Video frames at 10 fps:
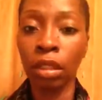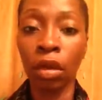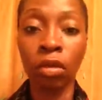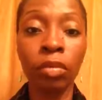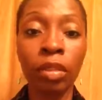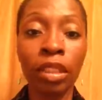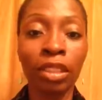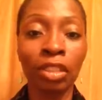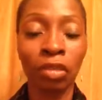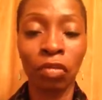ultimately
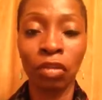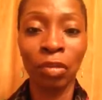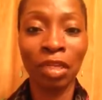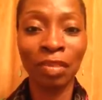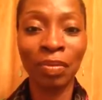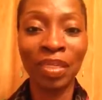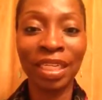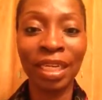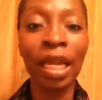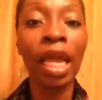it's your
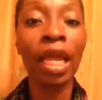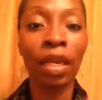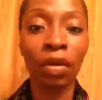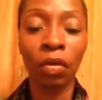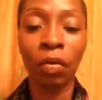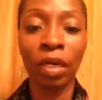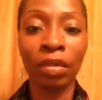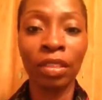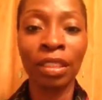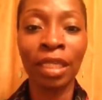responsibility and no one
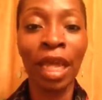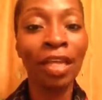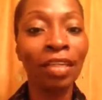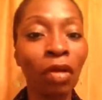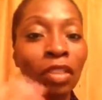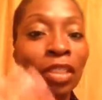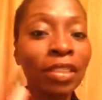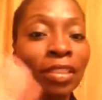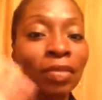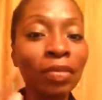else's. Talk to you
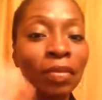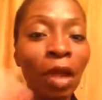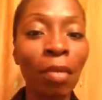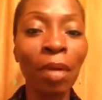soon.